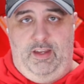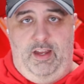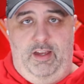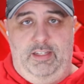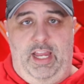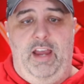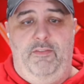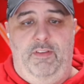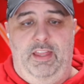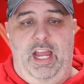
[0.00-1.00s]
to
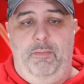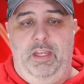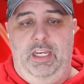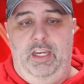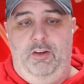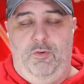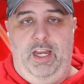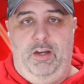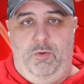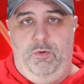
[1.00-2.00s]
have that many
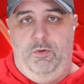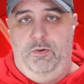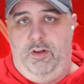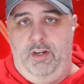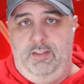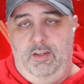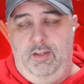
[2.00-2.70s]
great corners on it.